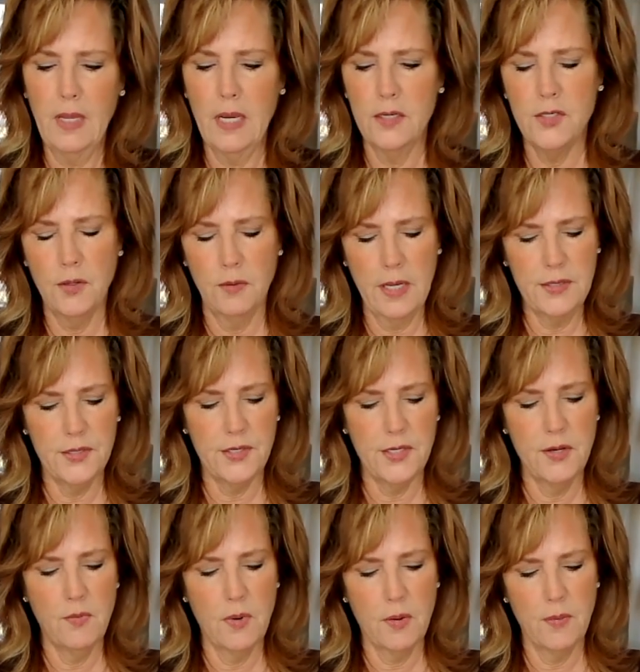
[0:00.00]
So let's
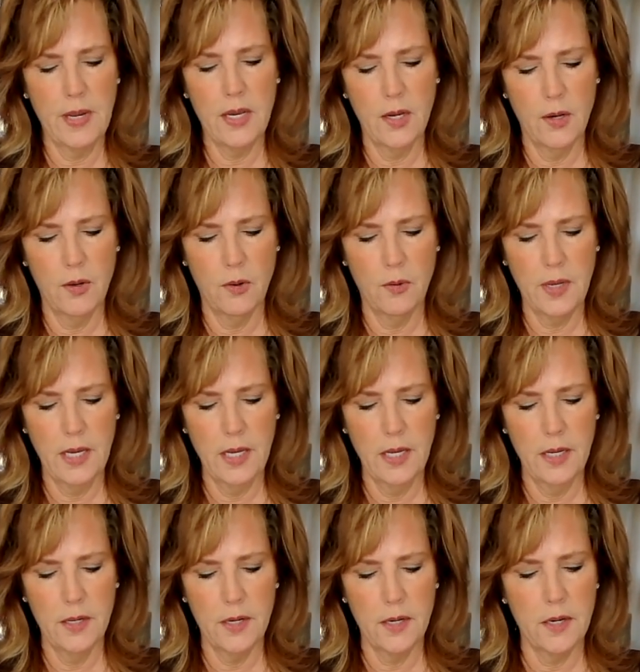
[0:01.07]
see where we go
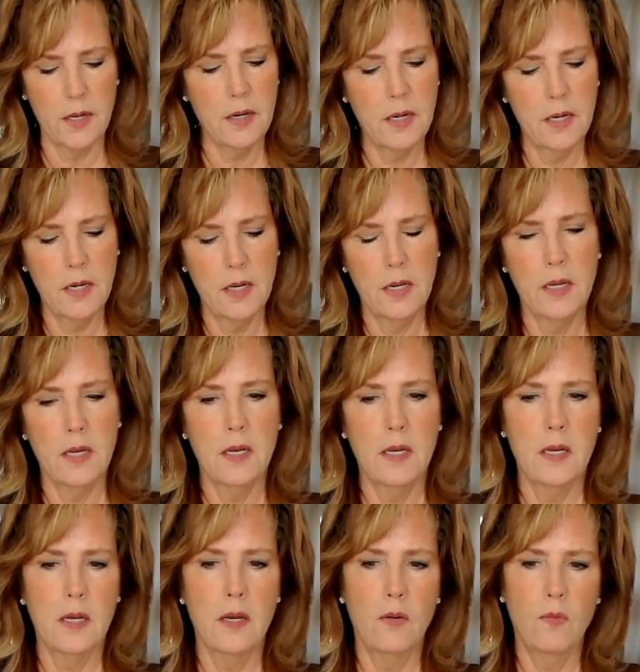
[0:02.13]
here.
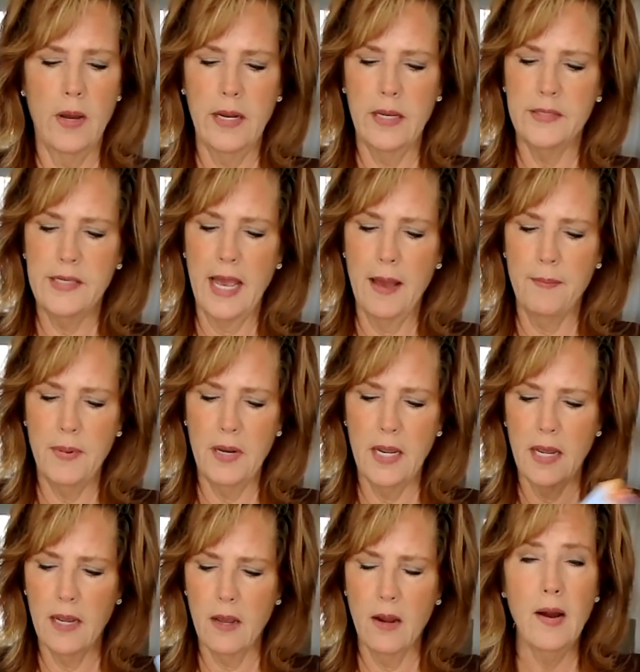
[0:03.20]
What is
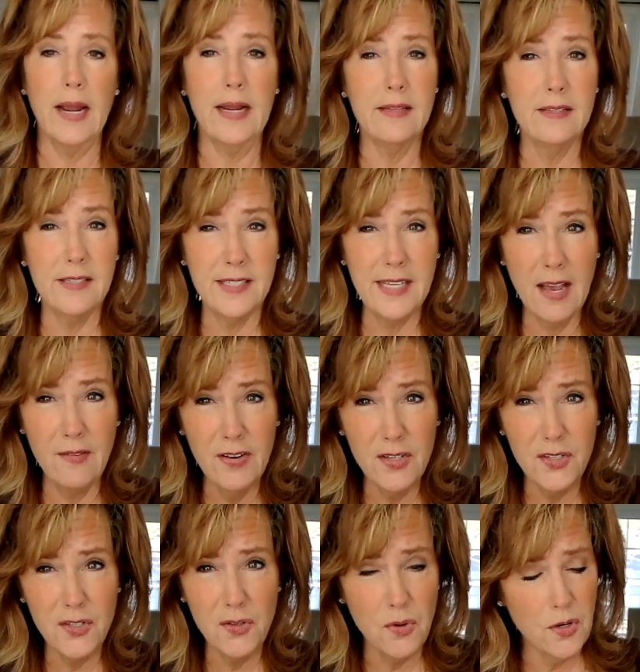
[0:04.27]
happening? All right, Seven of
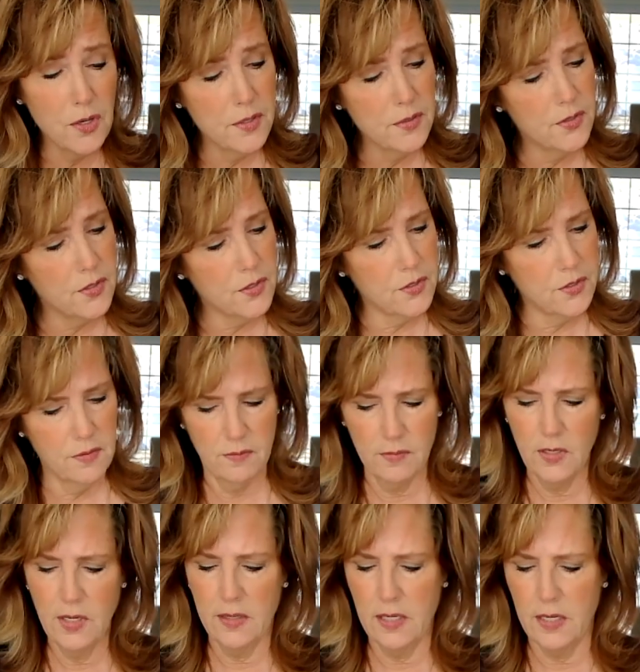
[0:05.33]
Swords.
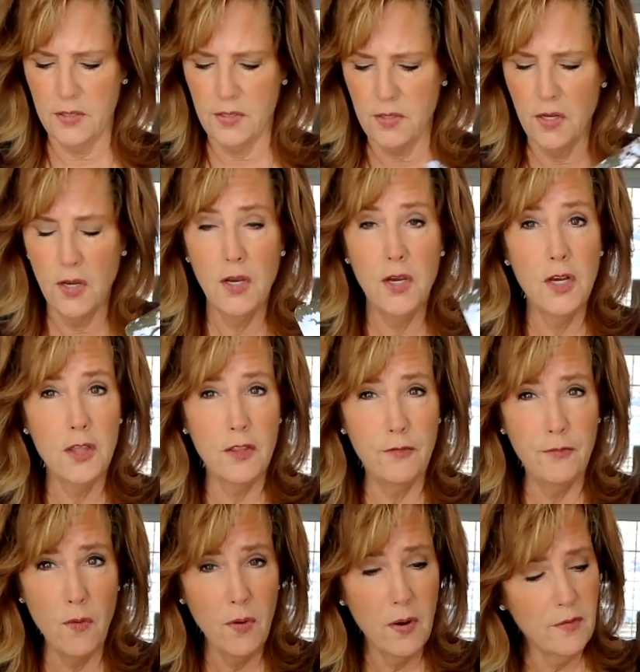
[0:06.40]
Look at this the
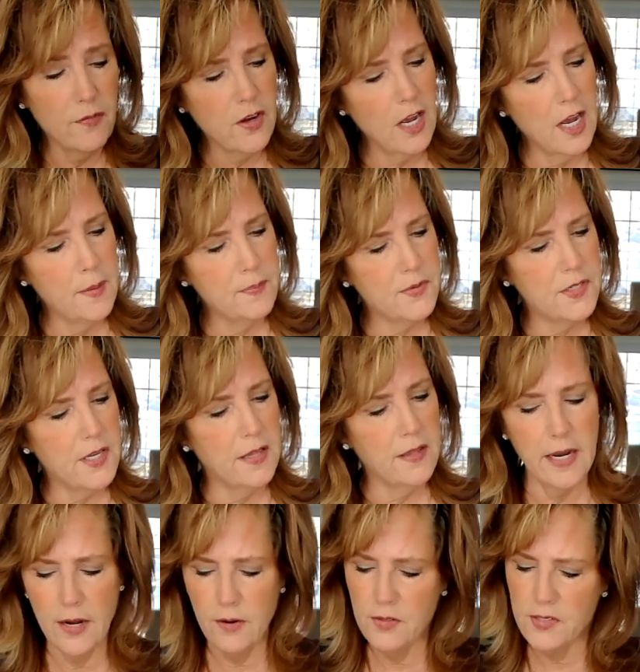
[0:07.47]
Four of Cups, and
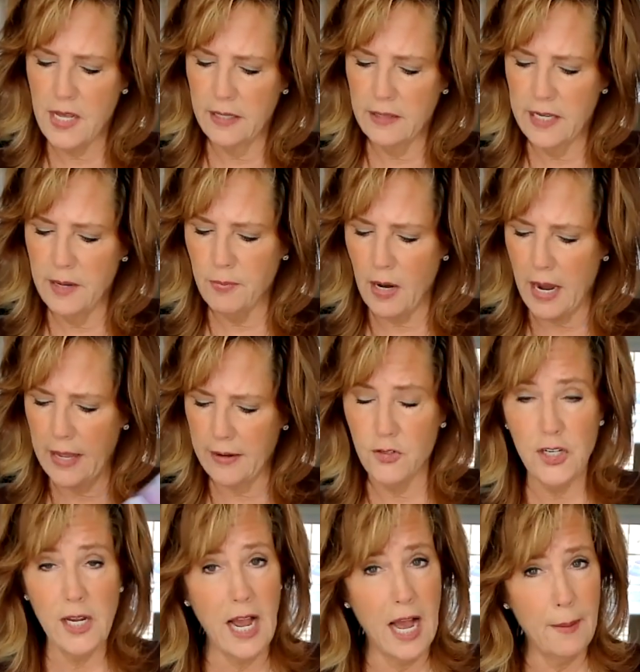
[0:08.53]
then here's that Libra
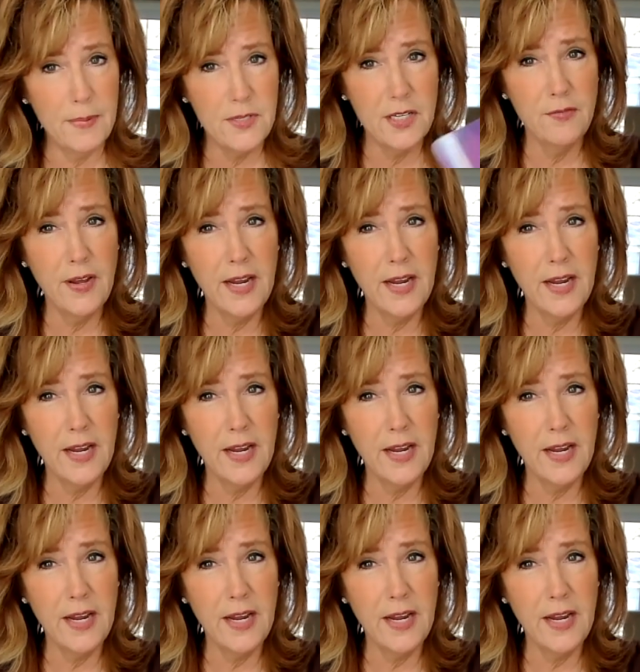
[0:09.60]
energy, opposite of